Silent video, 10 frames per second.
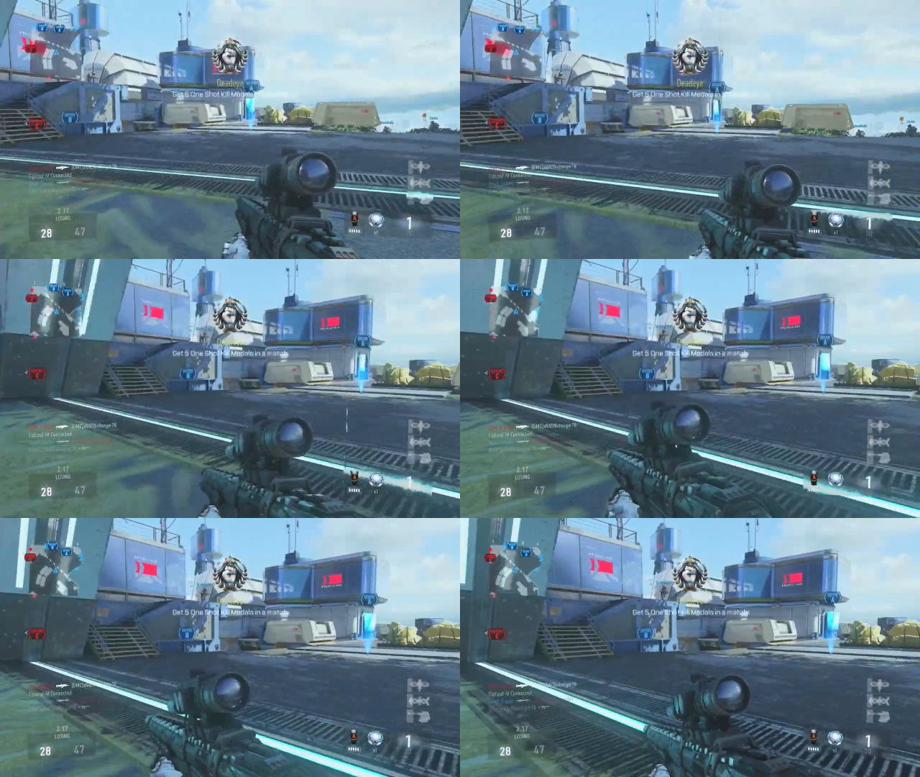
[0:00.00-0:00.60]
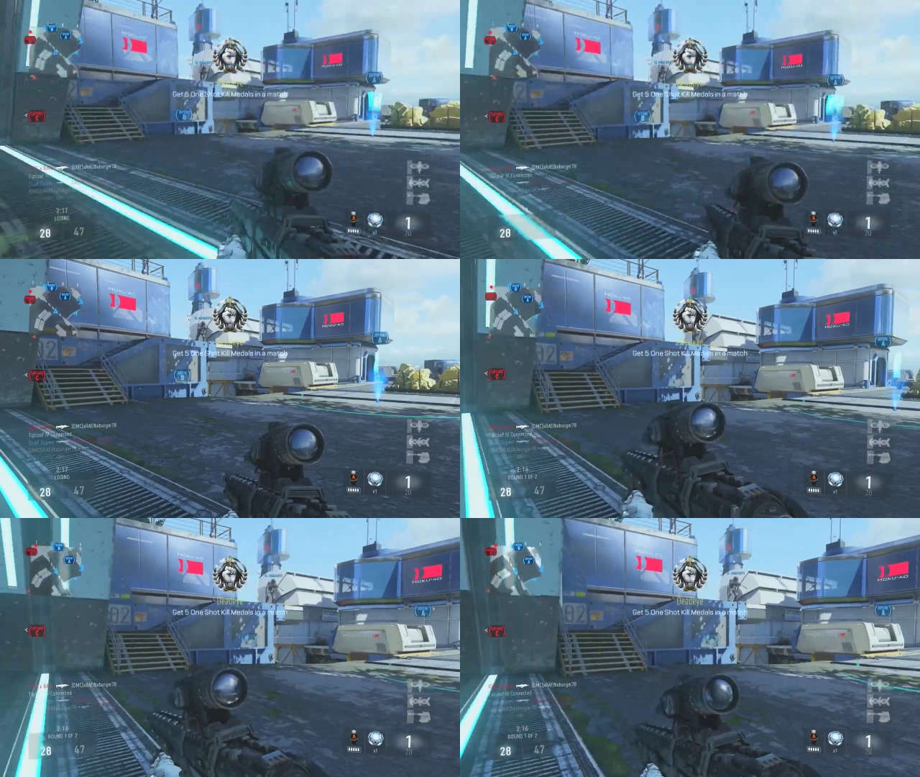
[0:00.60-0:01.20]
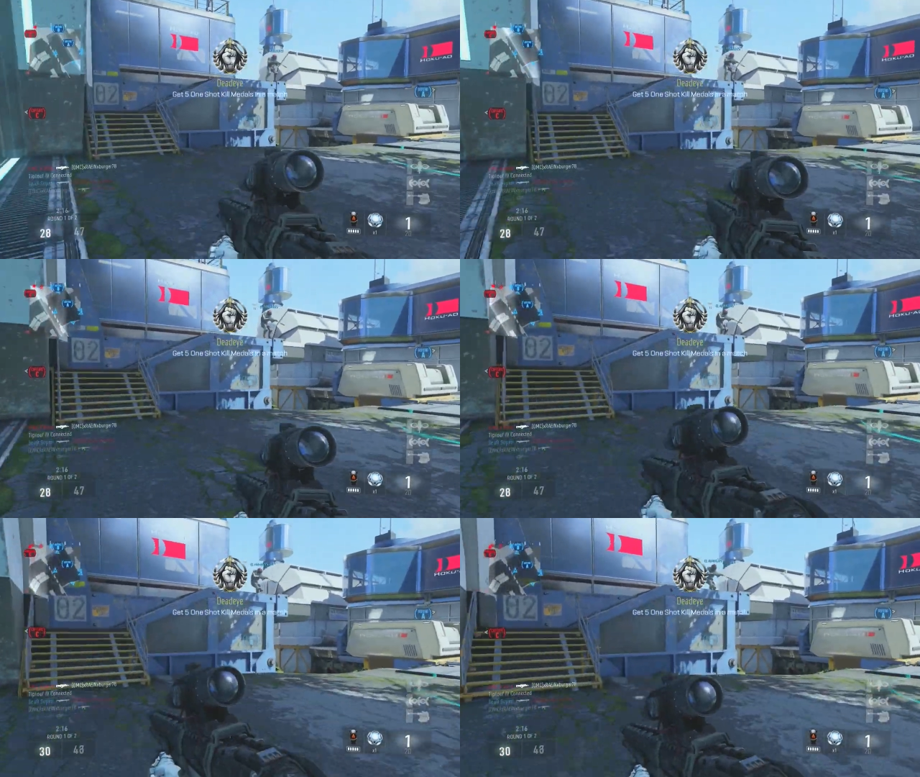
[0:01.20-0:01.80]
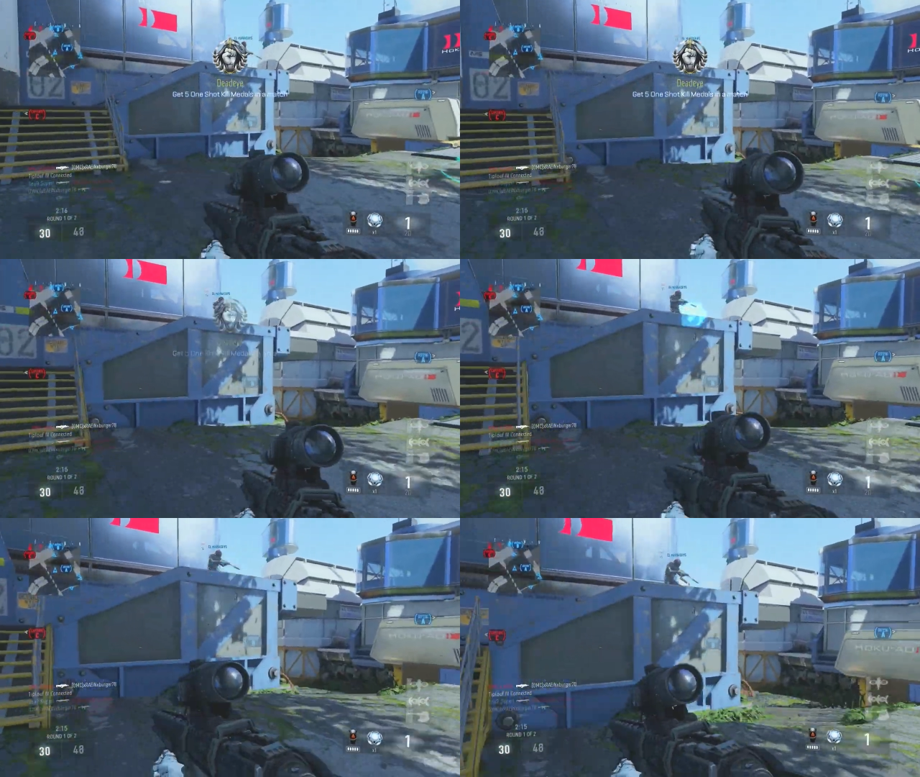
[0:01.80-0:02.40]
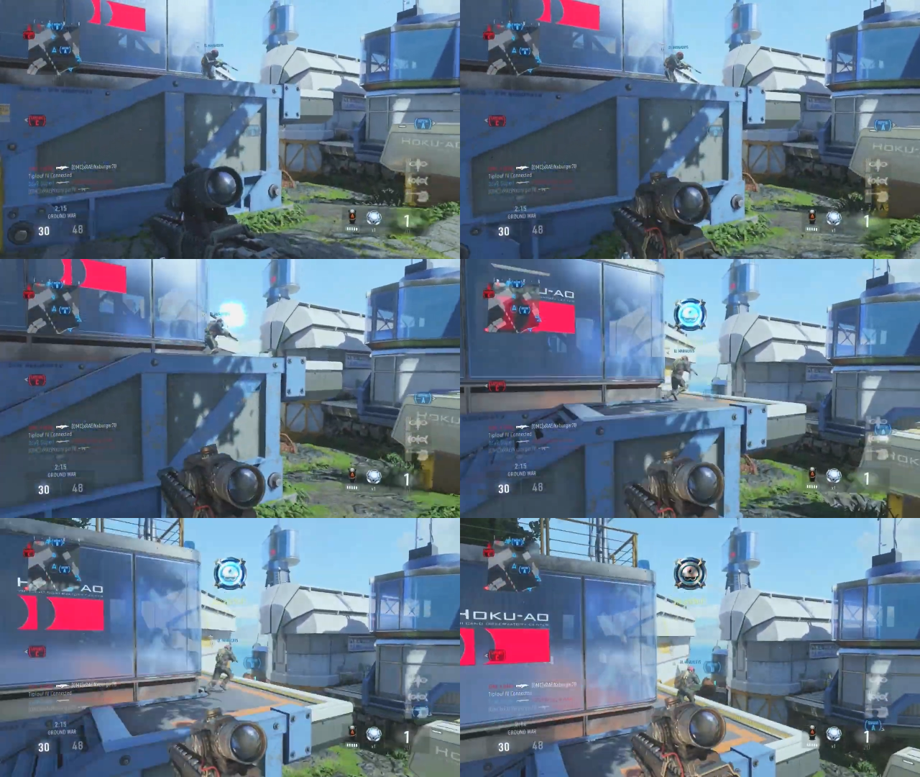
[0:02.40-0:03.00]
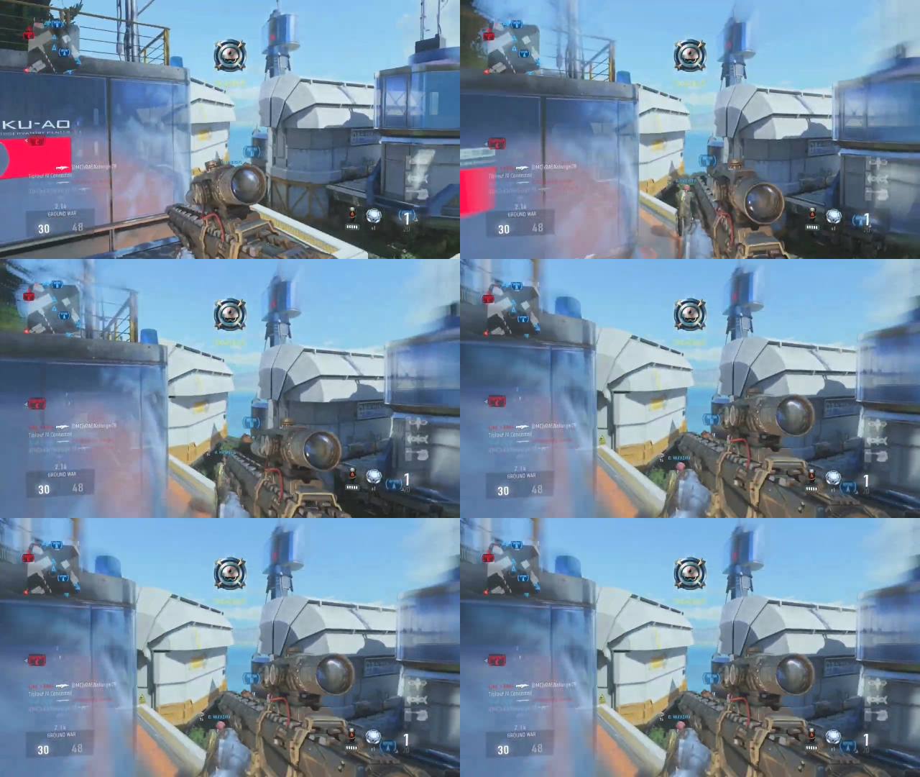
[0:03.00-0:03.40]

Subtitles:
No face is visible, so there are no lips to read.